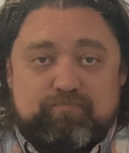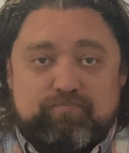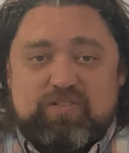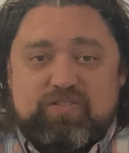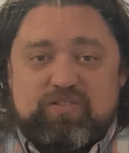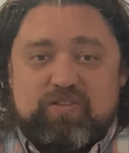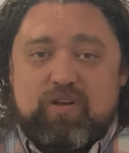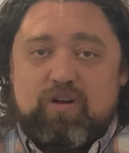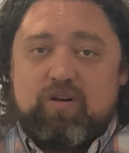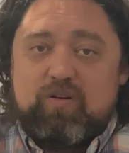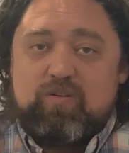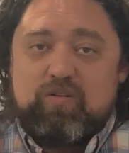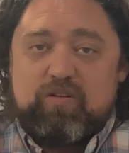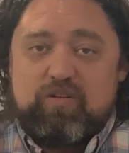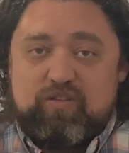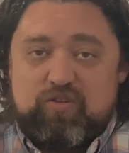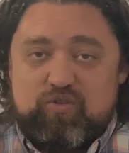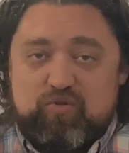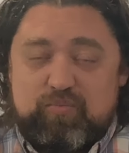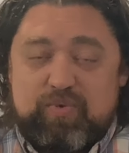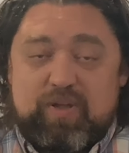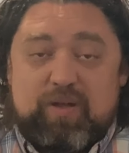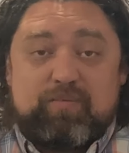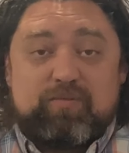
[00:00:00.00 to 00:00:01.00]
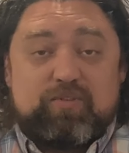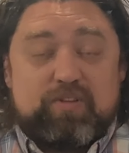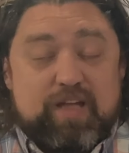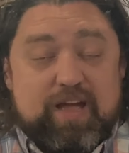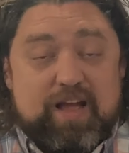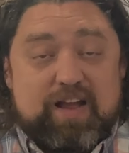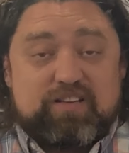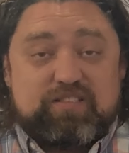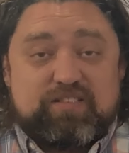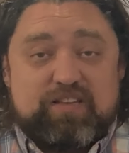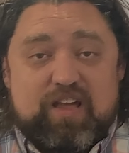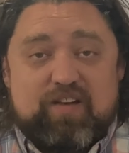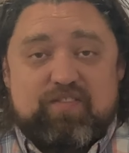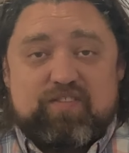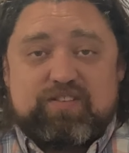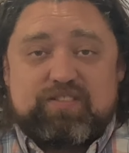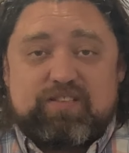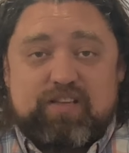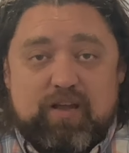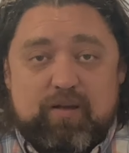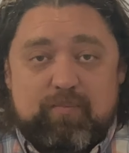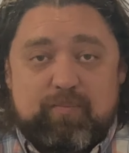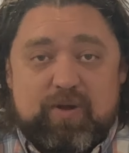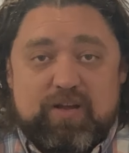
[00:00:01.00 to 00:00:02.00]
So you'll be able to actually have a
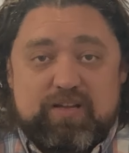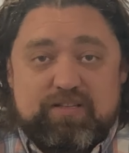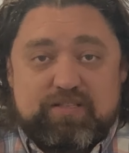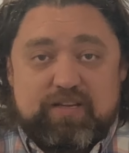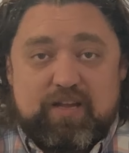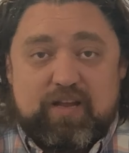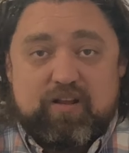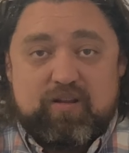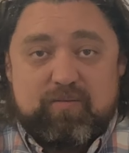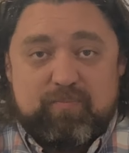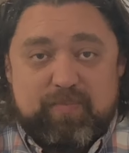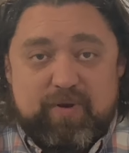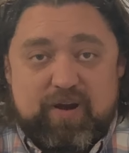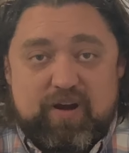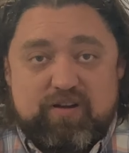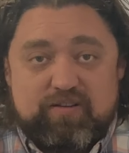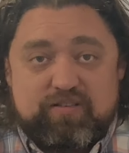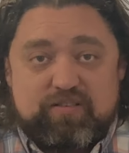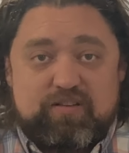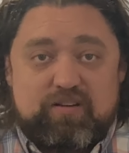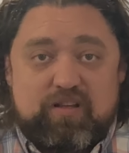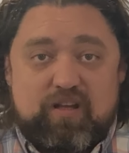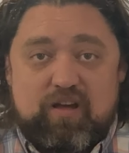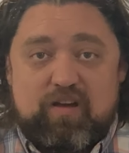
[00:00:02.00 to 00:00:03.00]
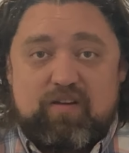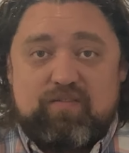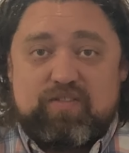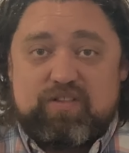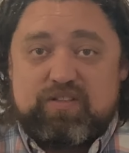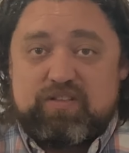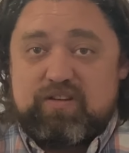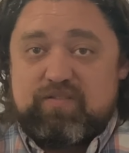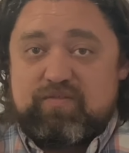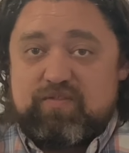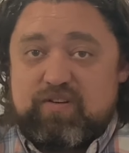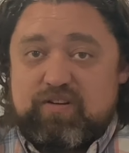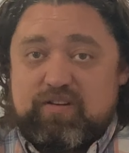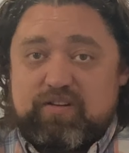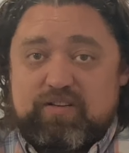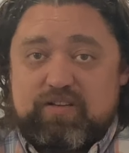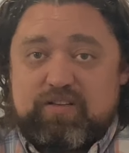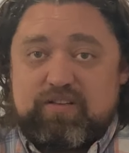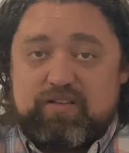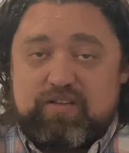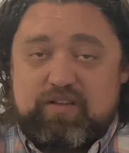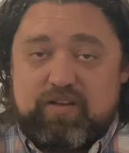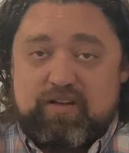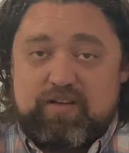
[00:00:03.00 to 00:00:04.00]
side-by-side comparison of the different
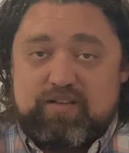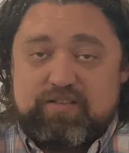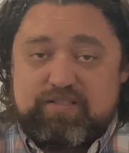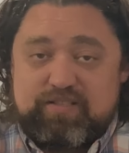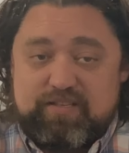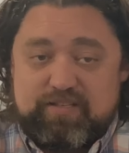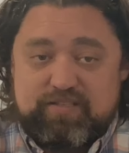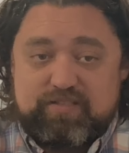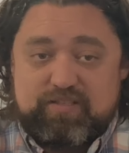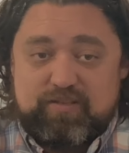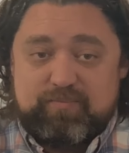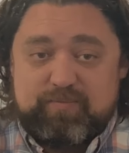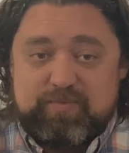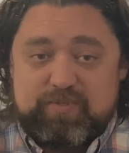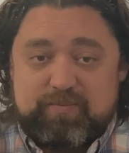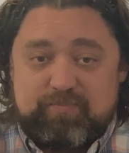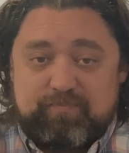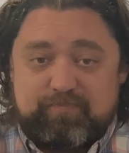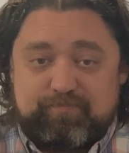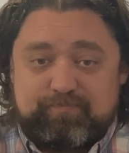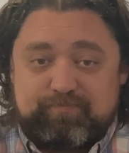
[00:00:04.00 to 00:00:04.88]
systems.